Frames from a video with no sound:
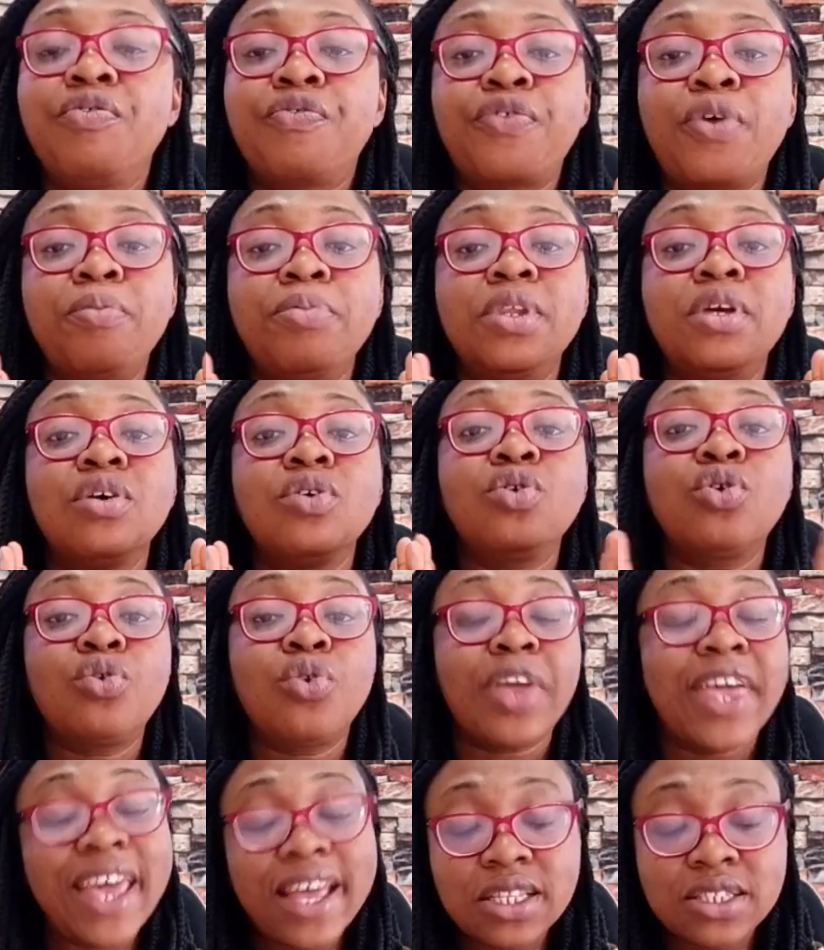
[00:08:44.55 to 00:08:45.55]
from the
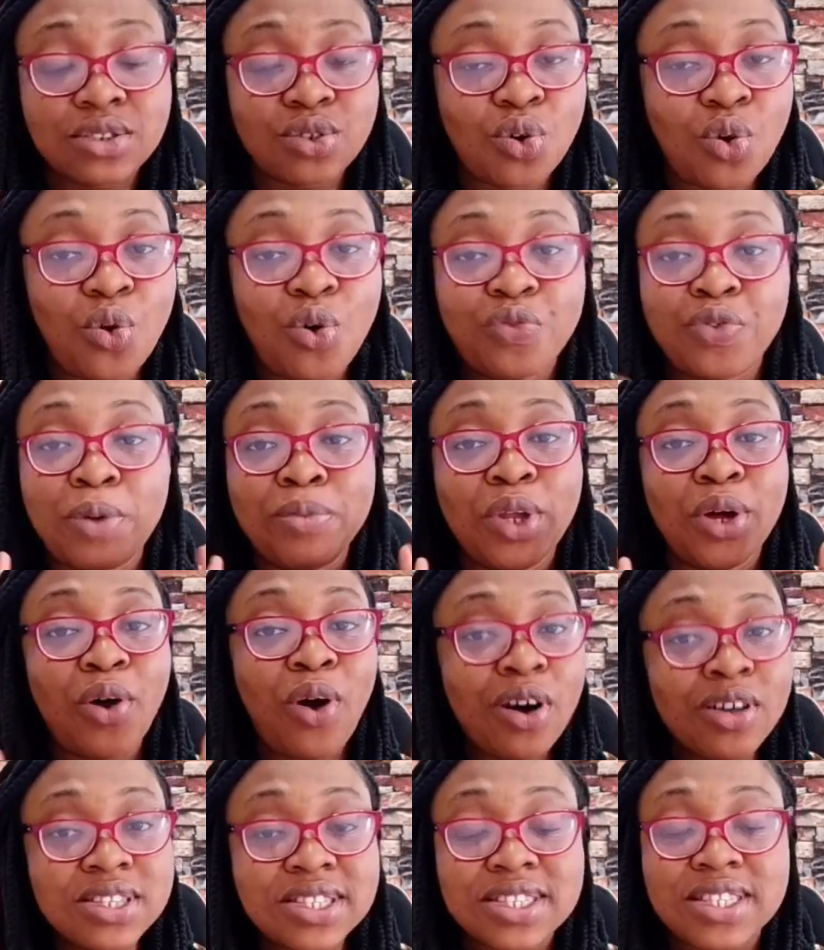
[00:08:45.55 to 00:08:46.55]
get-go, from the
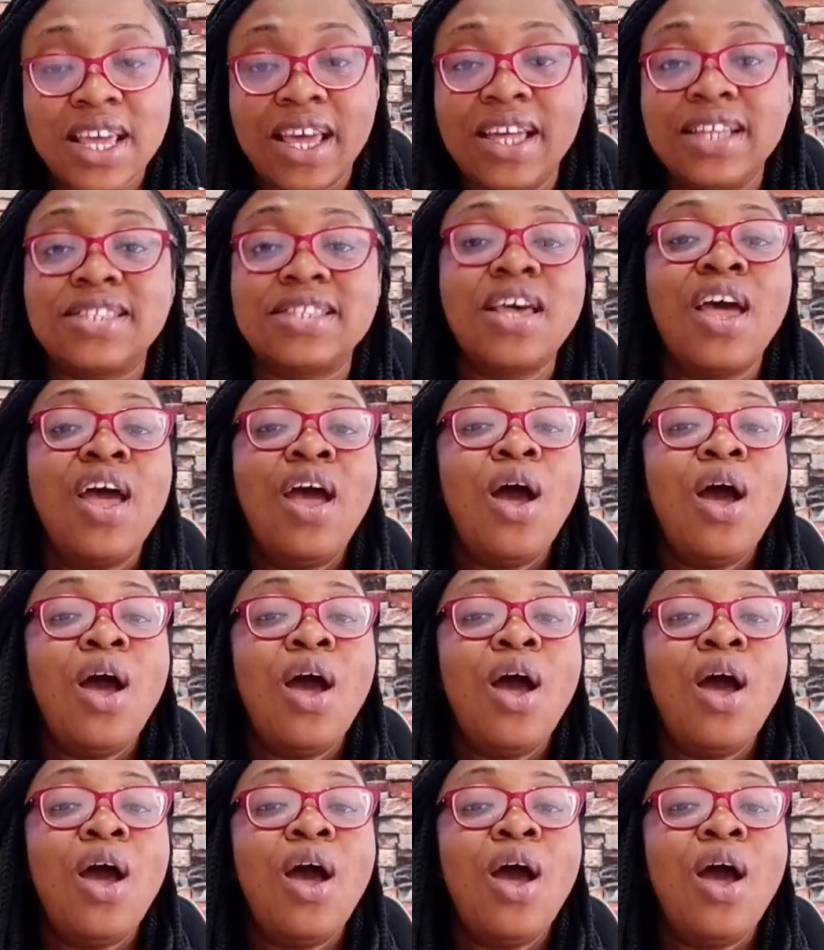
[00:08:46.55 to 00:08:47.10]
onset,